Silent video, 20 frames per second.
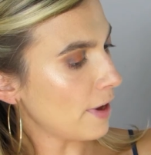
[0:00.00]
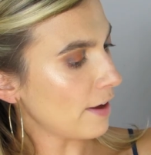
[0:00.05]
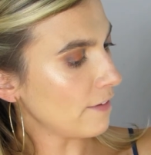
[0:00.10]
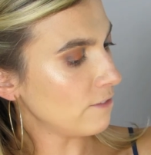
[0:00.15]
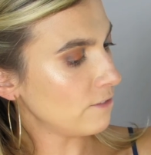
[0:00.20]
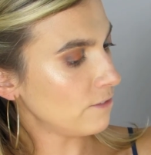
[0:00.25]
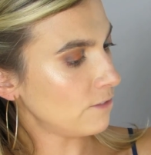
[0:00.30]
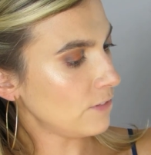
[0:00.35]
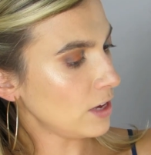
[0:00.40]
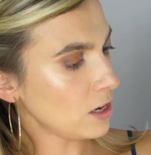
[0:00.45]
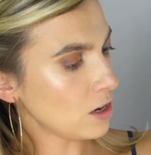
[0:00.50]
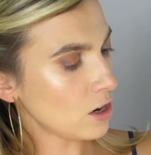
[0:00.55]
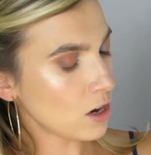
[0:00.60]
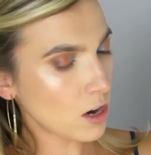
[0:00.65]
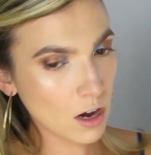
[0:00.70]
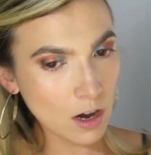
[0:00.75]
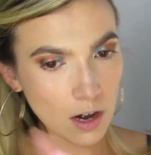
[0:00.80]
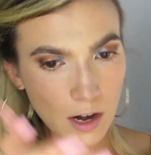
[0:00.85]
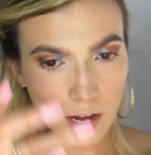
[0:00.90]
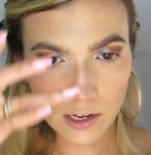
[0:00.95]
my
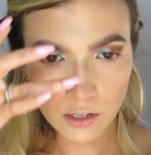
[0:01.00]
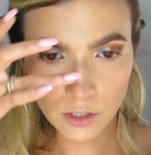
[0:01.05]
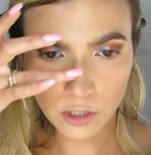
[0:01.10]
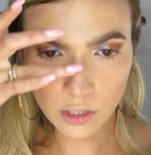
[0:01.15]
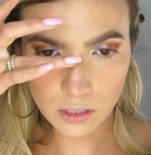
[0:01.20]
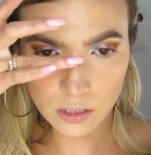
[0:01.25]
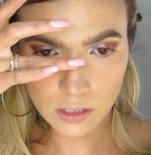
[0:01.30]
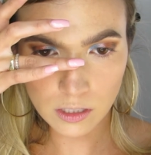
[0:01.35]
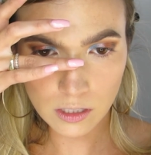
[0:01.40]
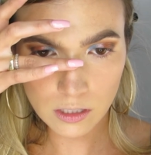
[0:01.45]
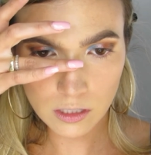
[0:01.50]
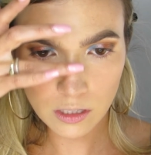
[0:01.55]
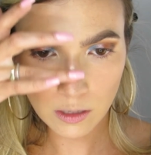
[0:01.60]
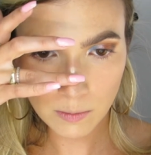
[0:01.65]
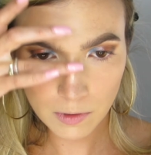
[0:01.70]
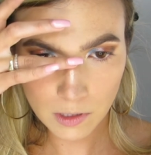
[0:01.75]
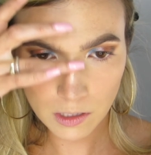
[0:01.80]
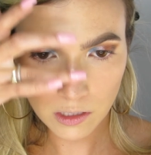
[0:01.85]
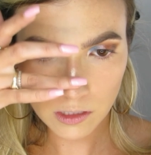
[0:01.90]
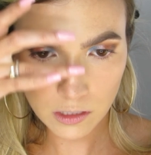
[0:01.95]
finger, and just
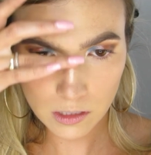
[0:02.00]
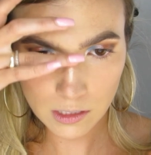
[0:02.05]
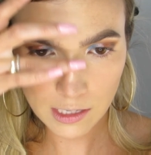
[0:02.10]
dip this